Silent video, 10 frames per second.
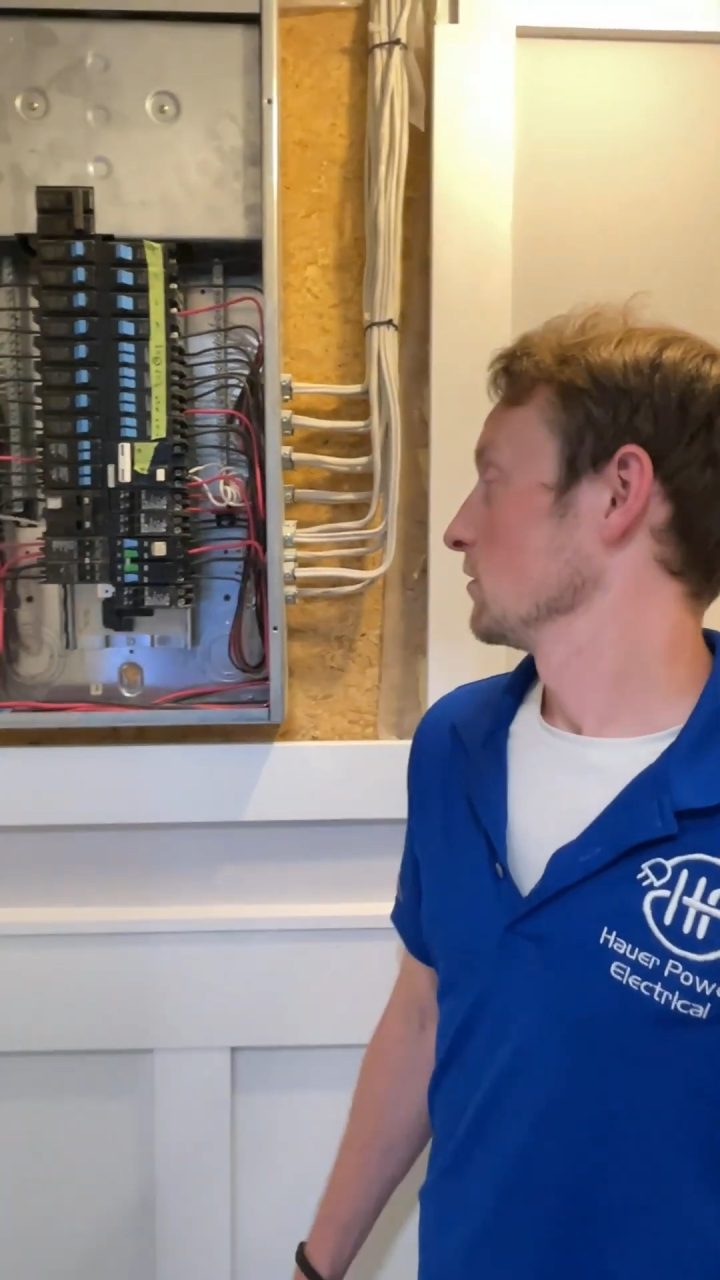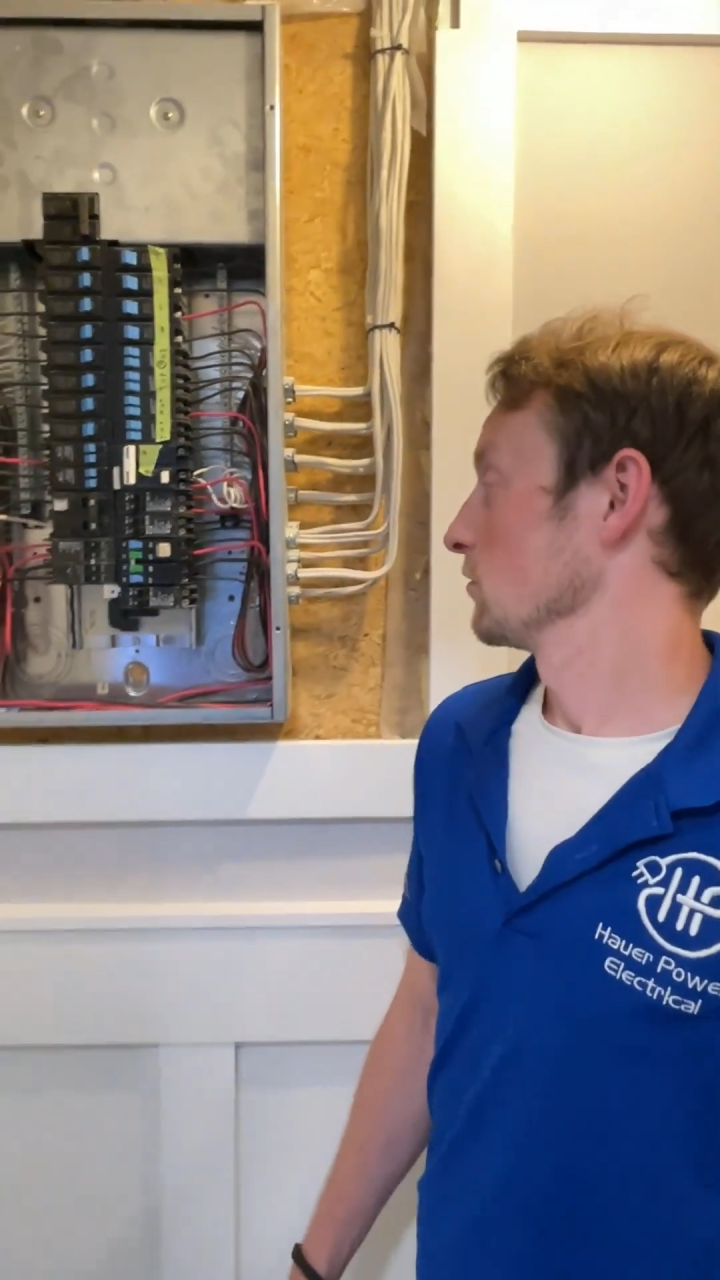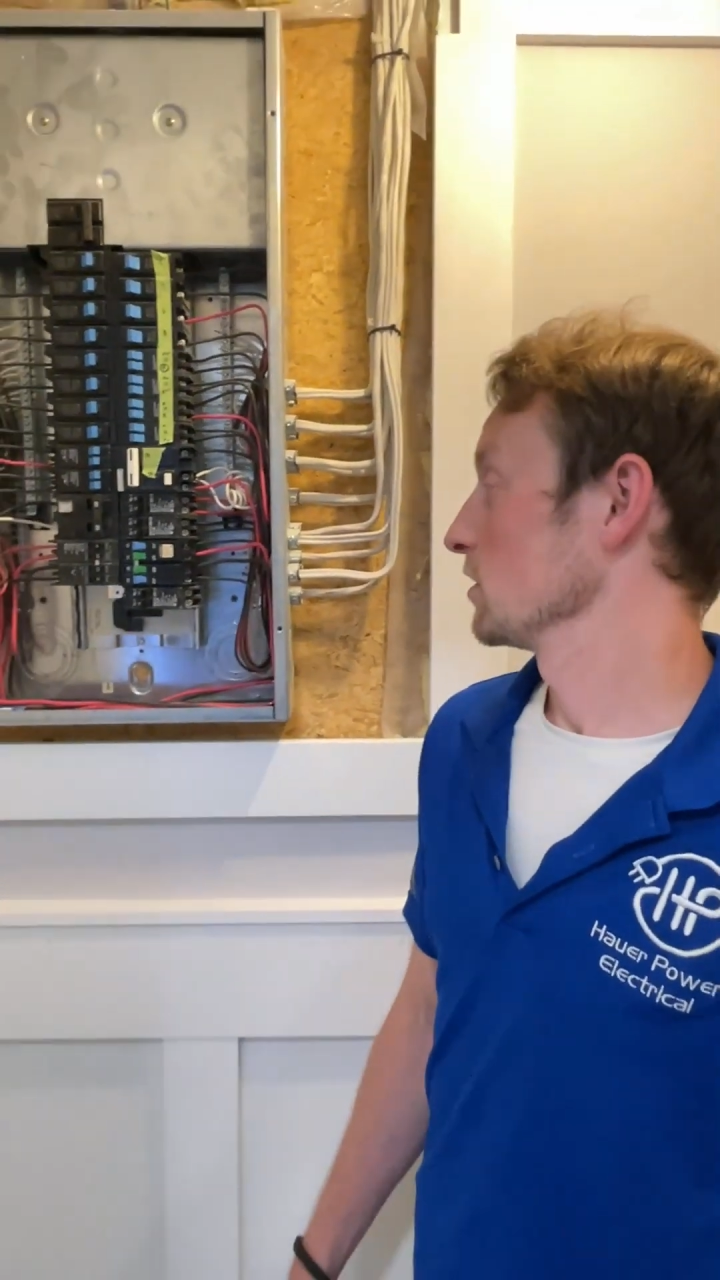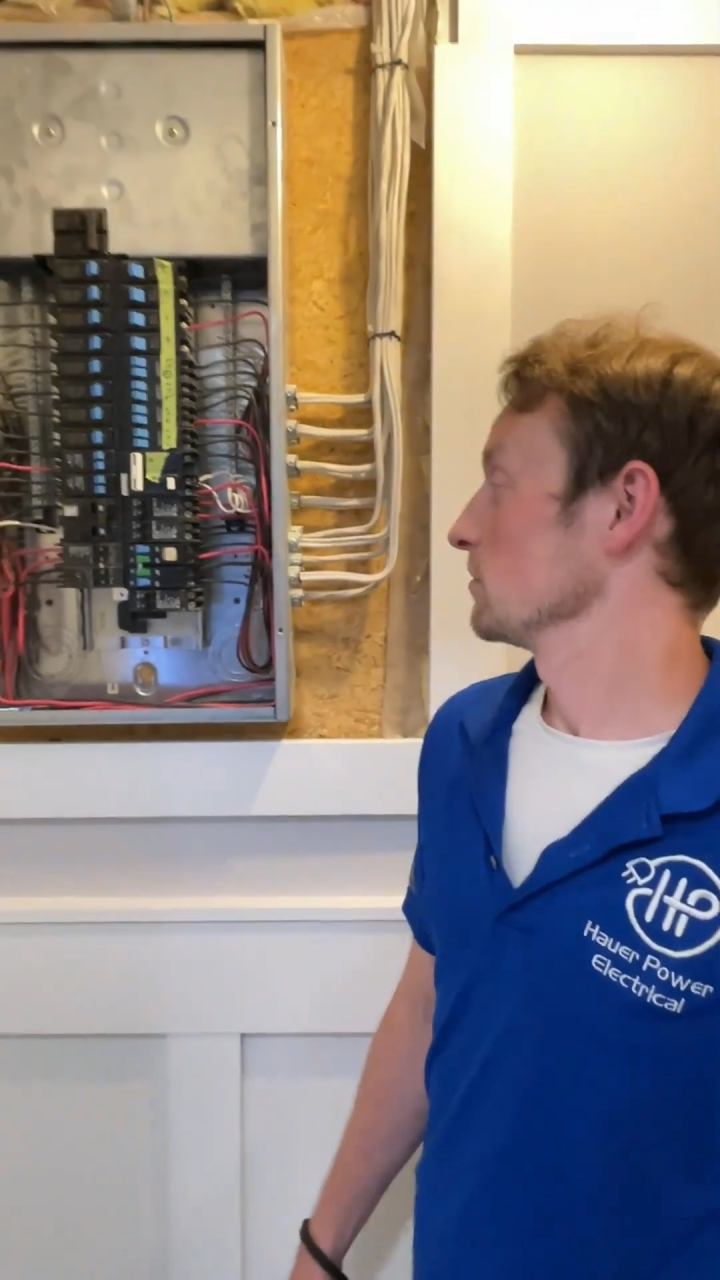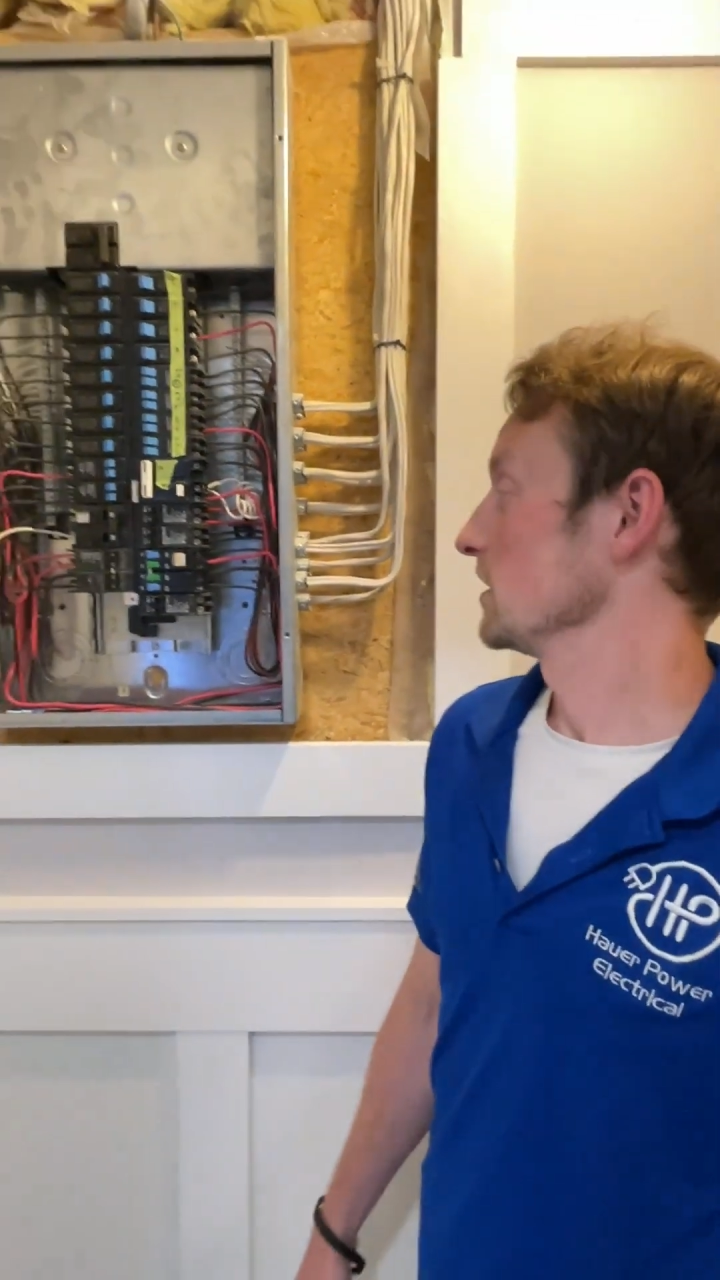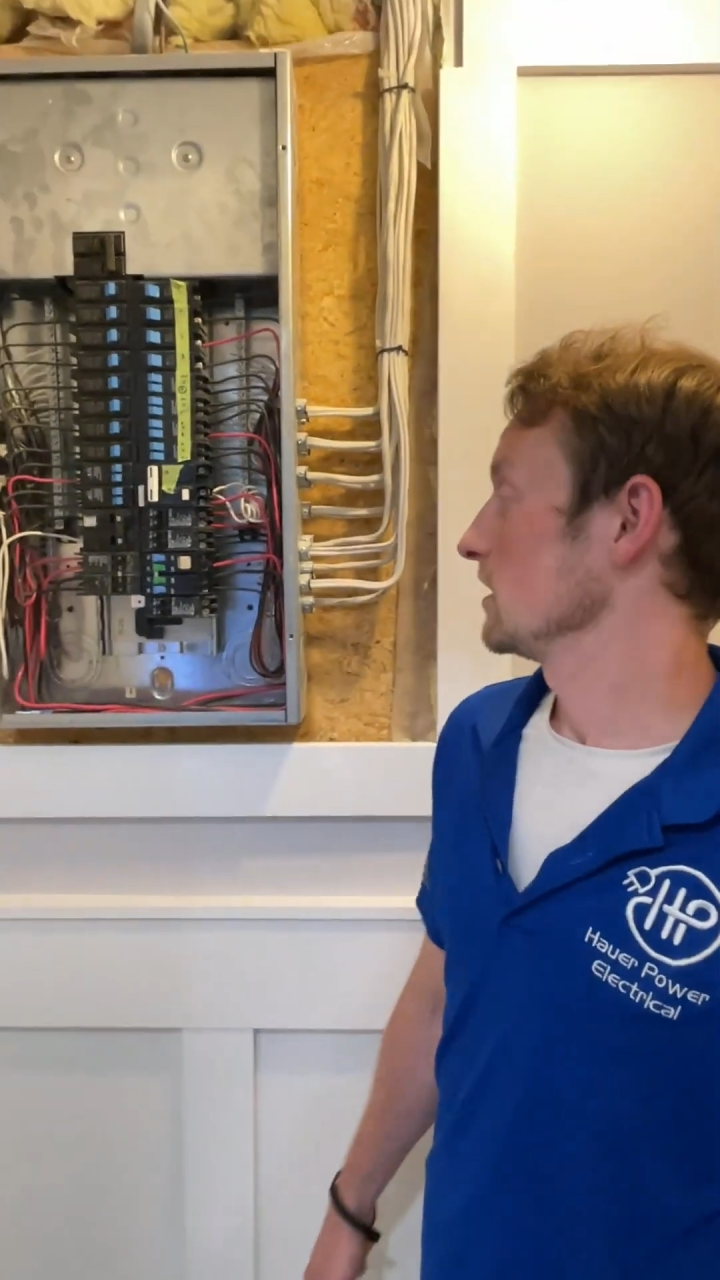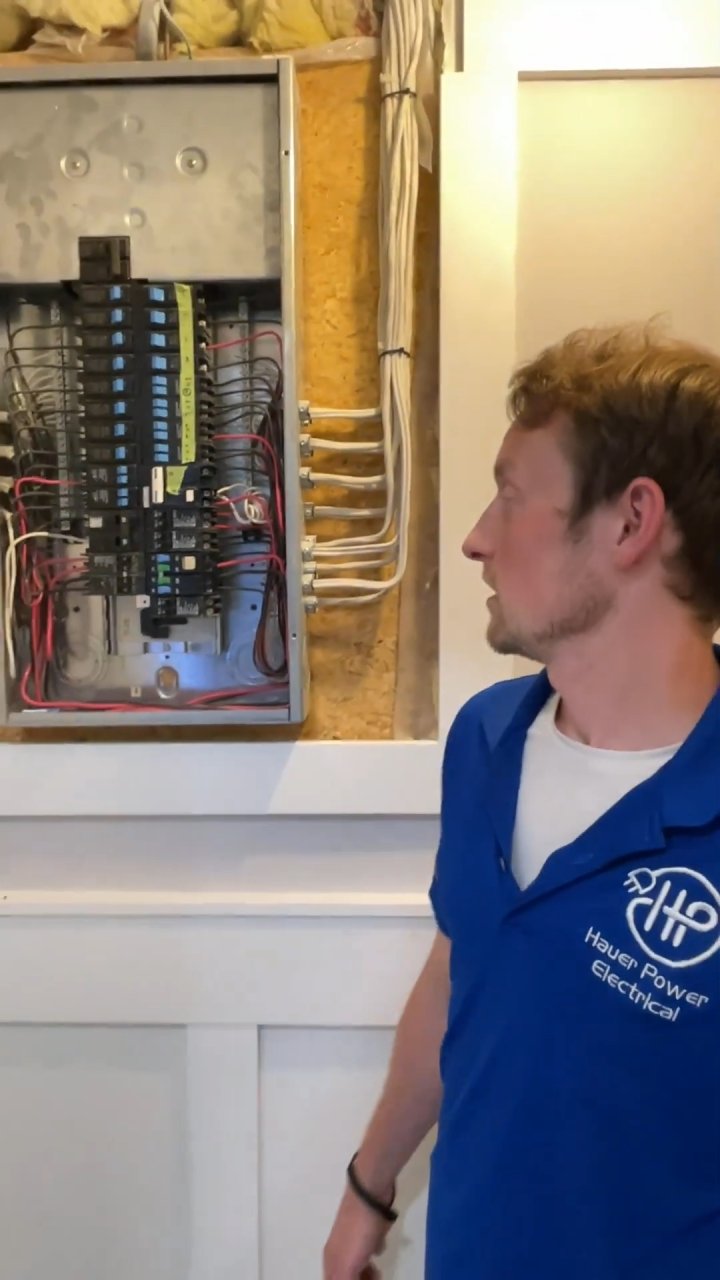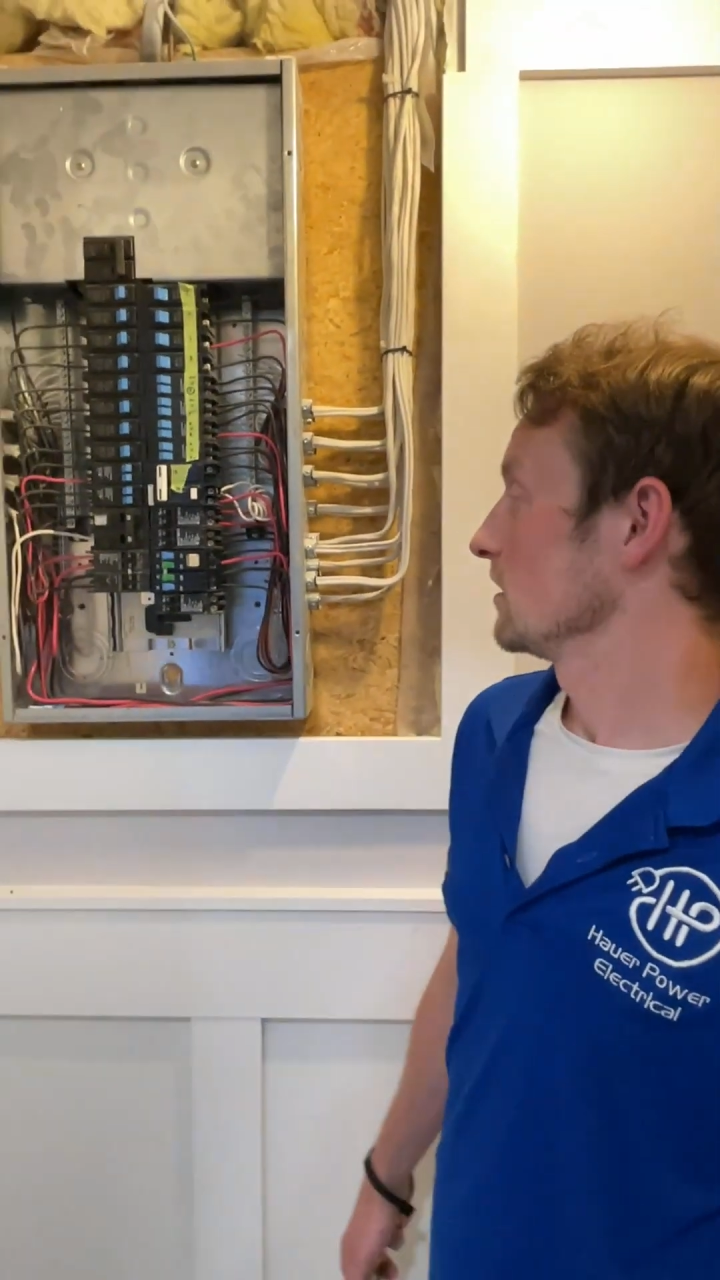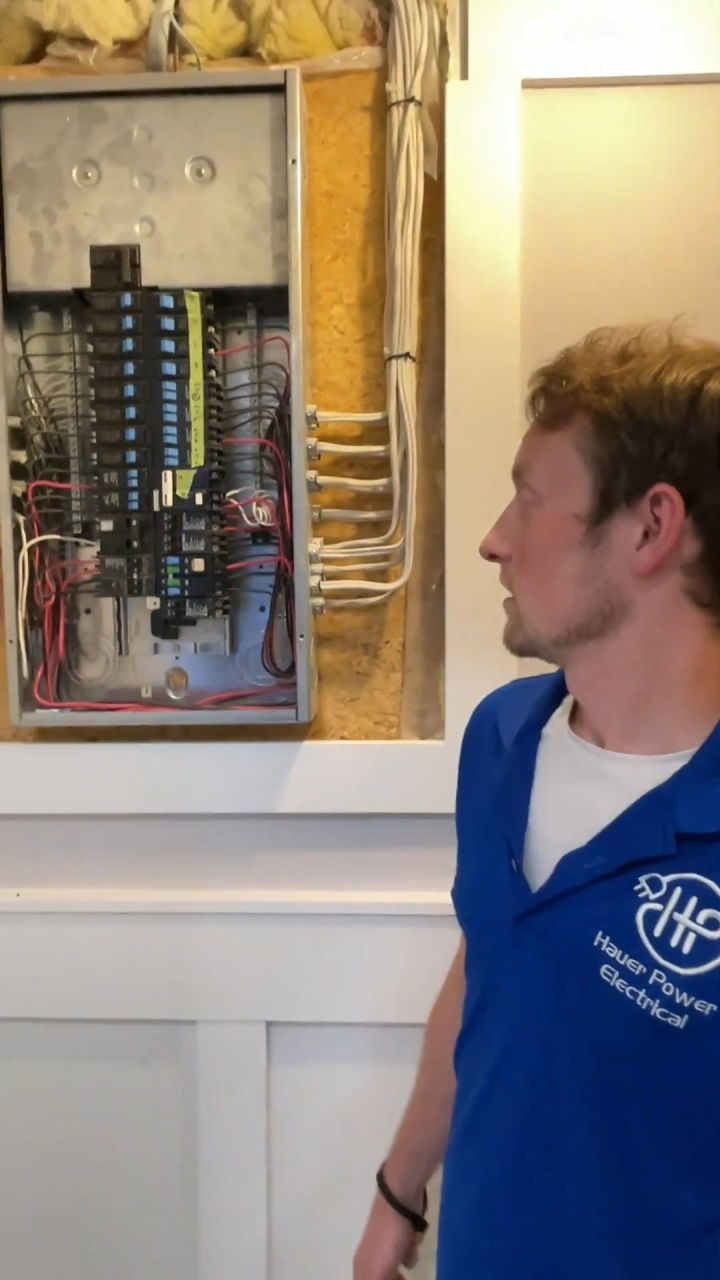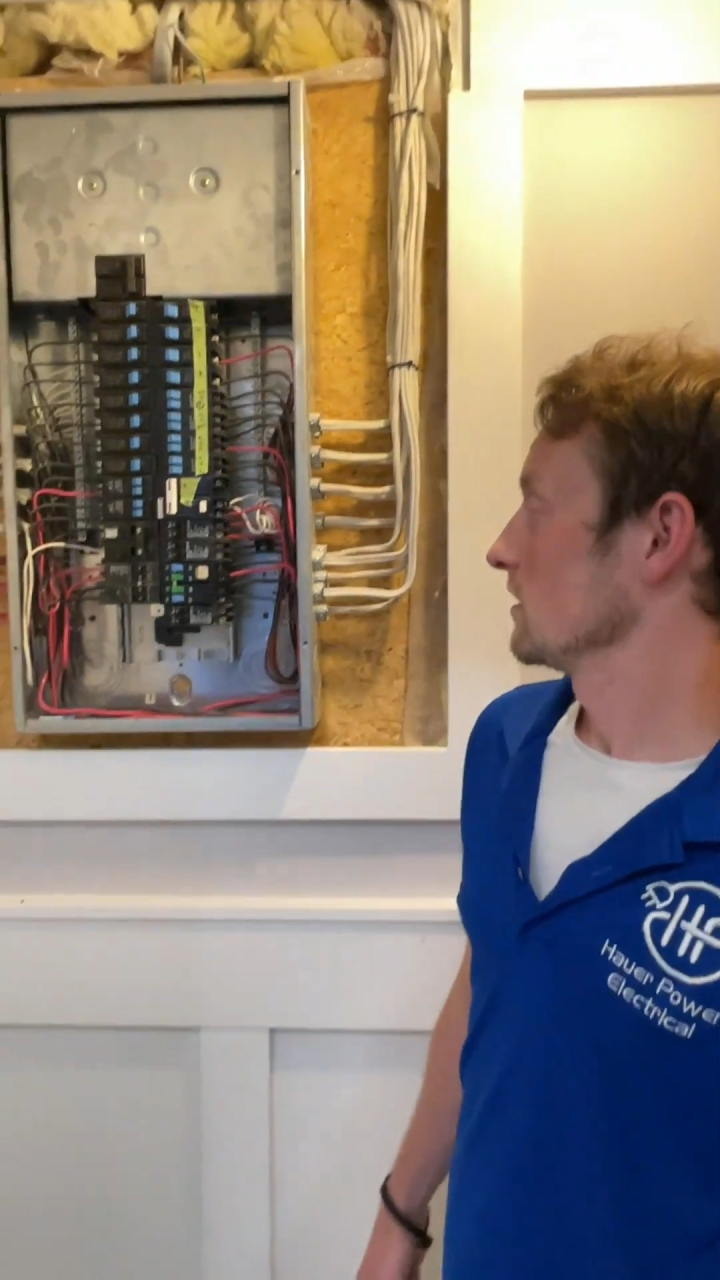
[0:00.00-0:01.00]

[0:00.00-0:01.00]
would be